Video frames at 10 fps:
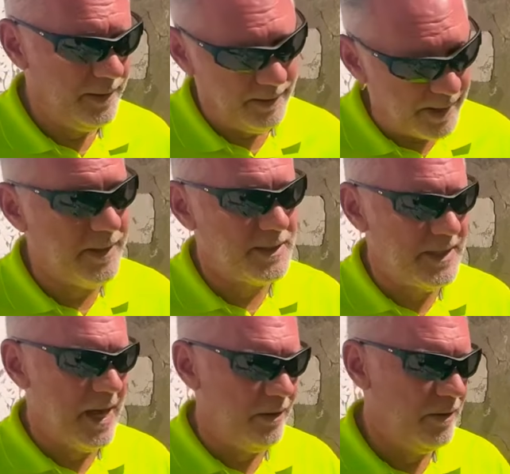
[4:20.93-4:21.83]
like this
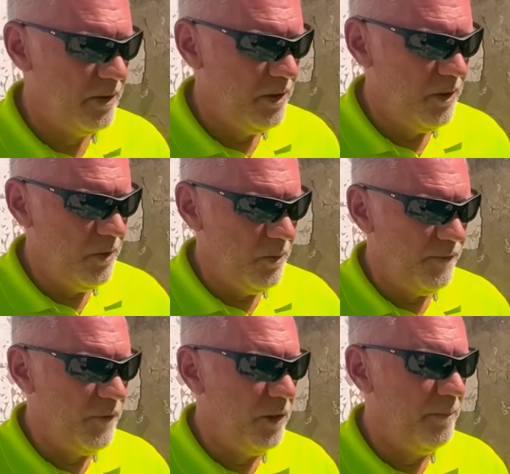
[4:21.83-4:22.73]
town,
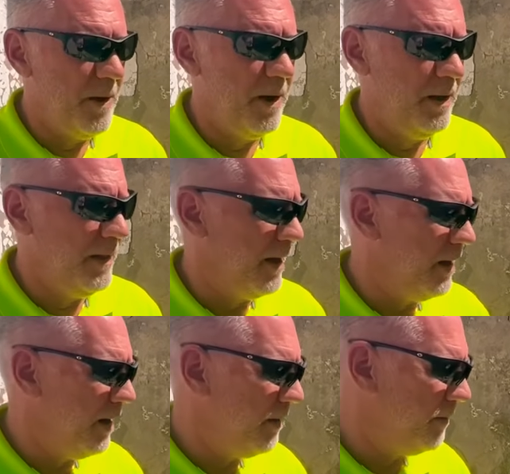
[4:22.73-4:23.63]
would fall upon that
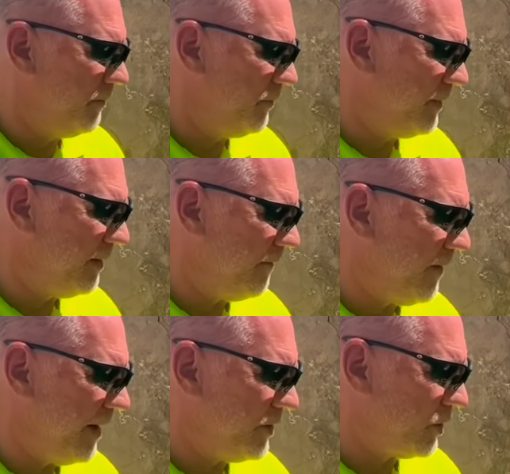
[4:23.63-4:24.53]
uh, the
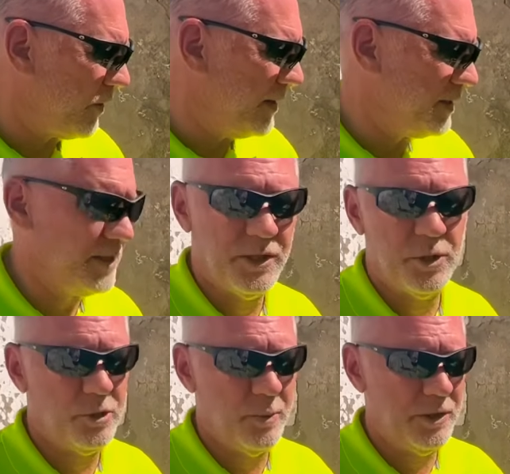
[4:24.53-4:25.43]
financial crisis. There
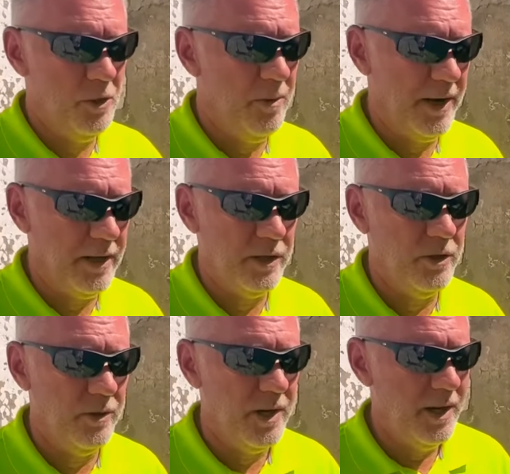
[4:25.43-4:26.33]
just was no money to
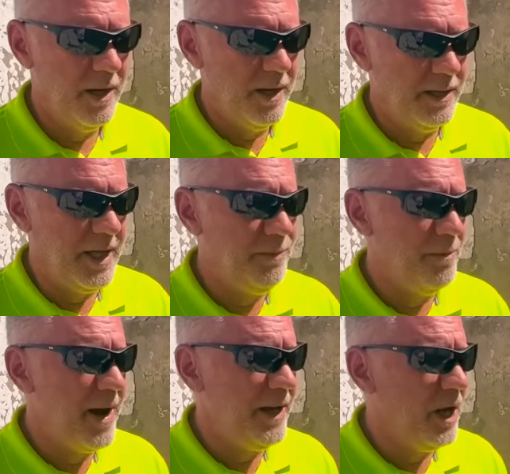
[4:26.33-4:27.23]
do to keep the
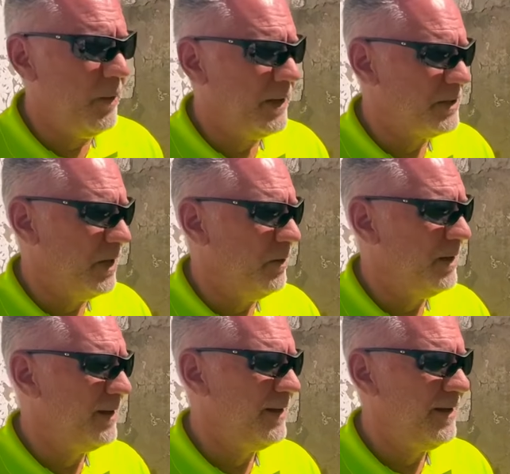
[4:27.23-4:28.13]
mining going. So
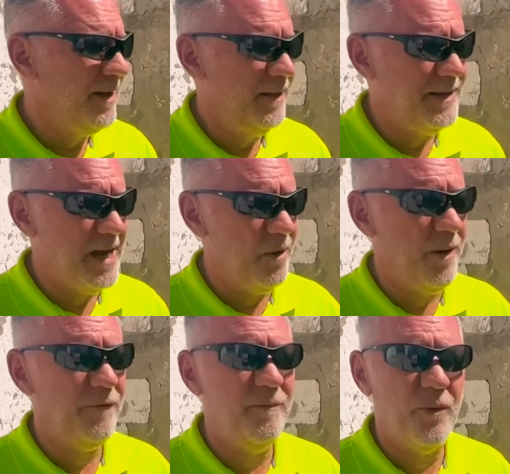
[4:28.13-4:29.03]
the town
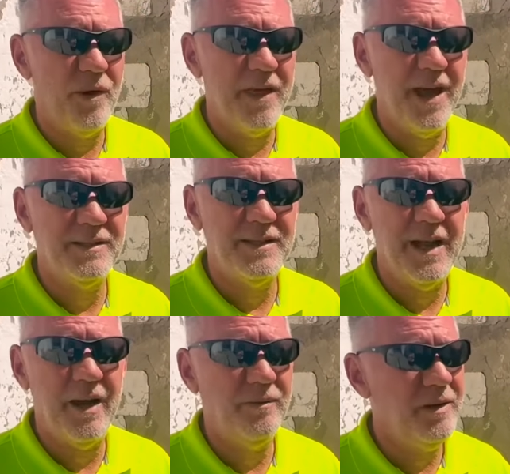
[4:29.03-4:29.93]
went from 4,000
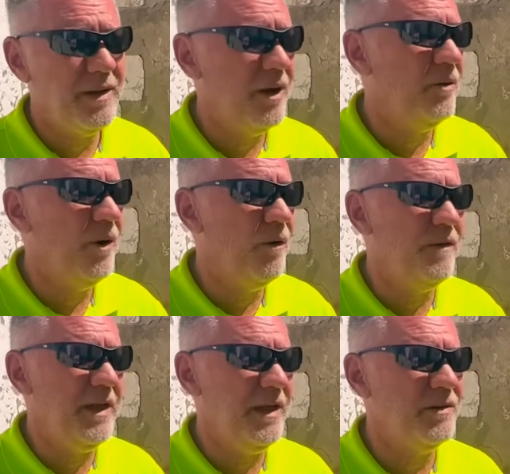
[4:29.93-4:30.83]
down, you know,
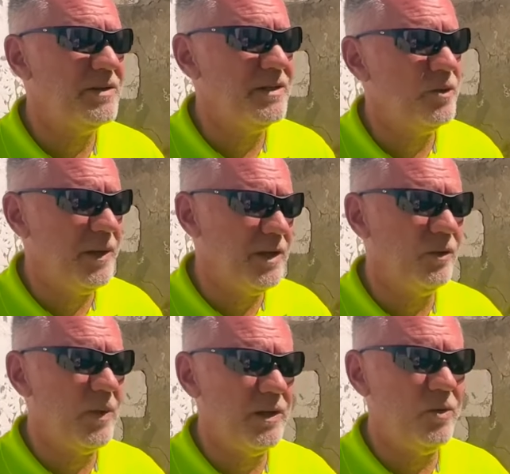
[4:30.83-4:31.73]
over the years and dwindled,
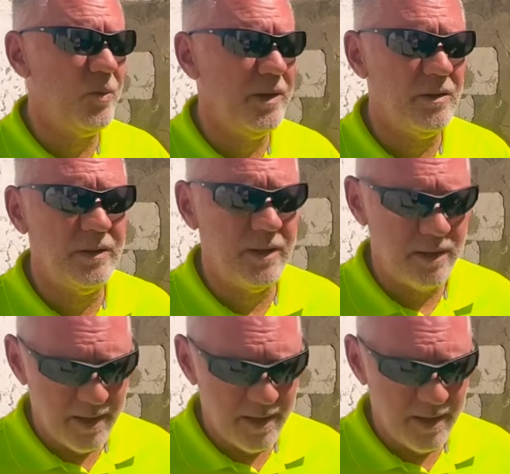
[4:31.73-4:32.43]
dwindled, dwindled. And